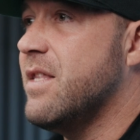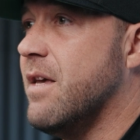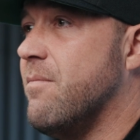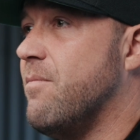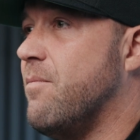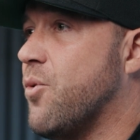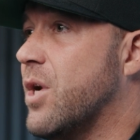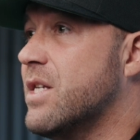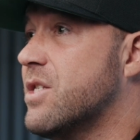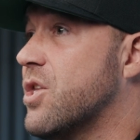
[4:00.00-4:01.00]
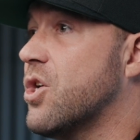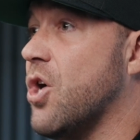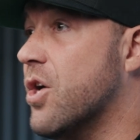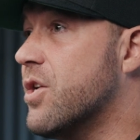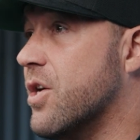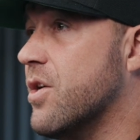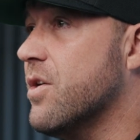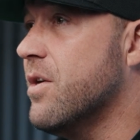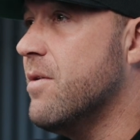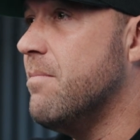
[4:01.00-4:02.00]
that brings the
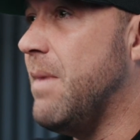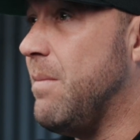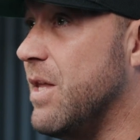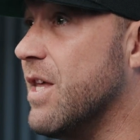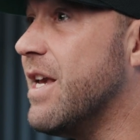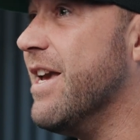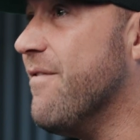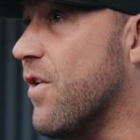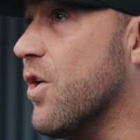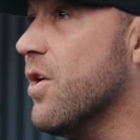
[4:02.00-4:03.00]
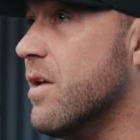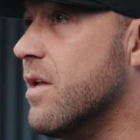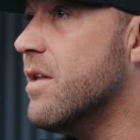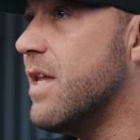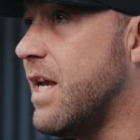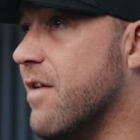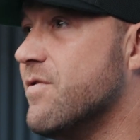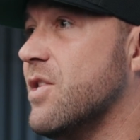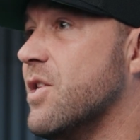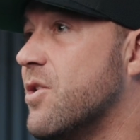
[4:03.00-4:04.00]
gardener, maybe the giver that gives
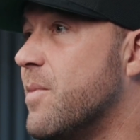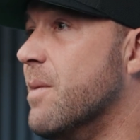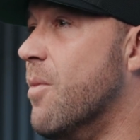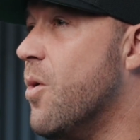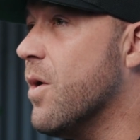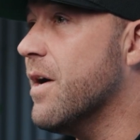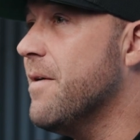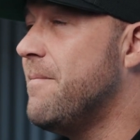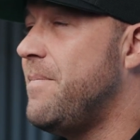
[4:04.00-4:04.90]
a little bit more,